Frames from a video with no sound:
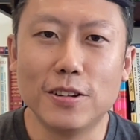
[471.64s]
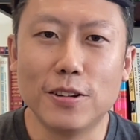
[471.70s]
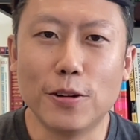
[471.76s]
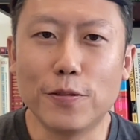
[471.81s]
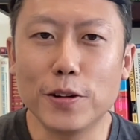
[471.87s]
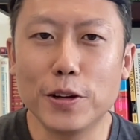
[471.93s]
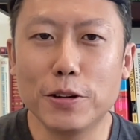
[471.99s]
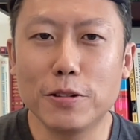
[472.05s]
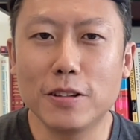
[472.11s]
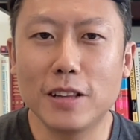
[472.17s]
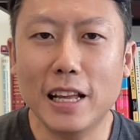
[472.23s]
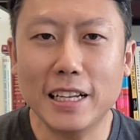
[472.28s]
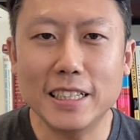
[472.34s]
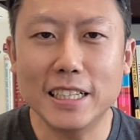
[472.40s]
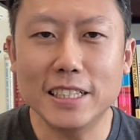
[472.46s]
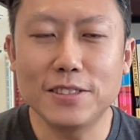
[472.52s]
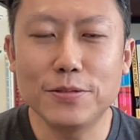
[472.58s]
Hopefully you
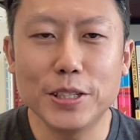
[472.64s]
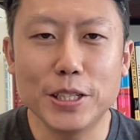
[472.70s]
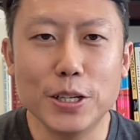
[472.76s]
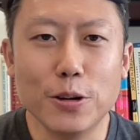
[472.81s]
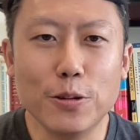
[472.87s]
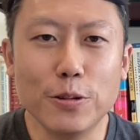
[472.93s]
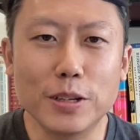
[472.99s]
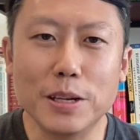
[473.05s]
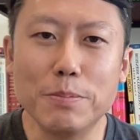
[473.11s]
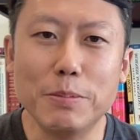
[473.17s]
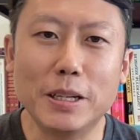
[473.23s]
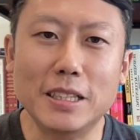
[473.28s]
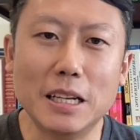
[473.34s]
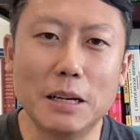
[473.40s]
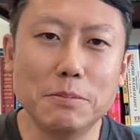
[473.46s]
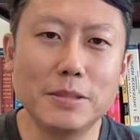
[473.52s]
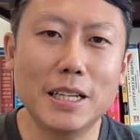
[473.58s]
like this video. Give me a
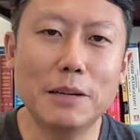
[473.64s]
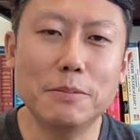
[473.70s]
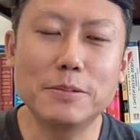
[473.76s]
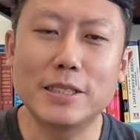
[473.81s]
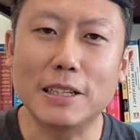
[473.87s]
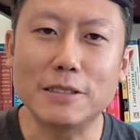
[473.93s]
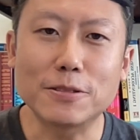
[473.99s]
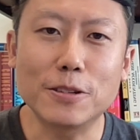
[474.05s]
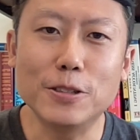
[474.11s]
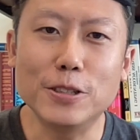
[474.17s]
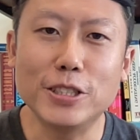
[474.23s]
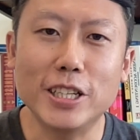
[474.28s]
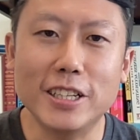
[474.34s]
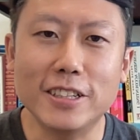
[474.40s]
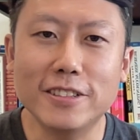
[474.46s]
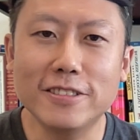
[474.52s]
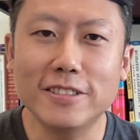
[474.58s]
thumbs up, subscribe to the
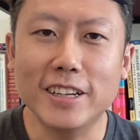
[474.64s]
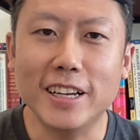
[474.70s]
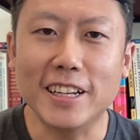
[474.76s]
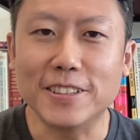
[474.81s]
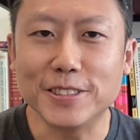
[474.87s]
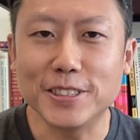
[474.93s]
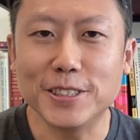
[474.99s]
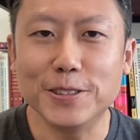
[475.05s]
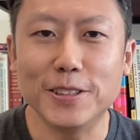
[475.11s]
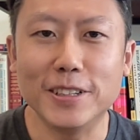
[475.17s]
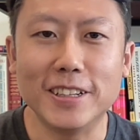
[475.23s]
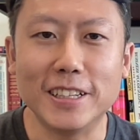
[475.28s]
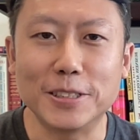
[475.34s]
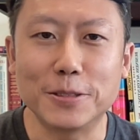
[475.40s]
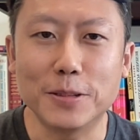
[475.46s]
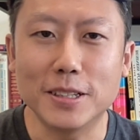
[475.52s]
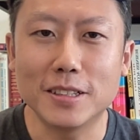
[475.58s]
channel, and I'll see you in the
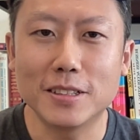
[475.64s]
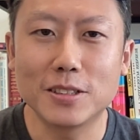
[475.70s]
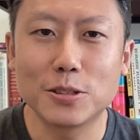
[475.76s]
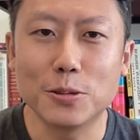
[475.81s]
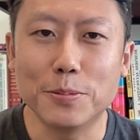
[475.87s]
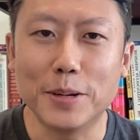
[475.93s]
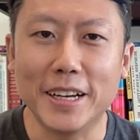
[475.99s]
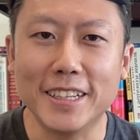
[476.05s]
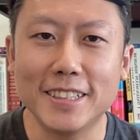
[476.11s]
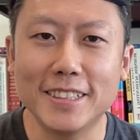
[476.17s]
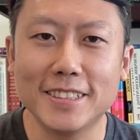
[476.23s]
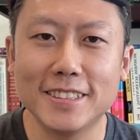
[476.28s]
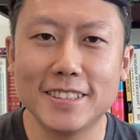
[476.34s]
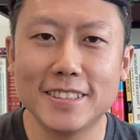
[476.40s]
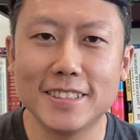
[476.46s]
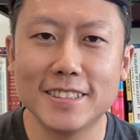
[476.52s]
next one. Goodbye.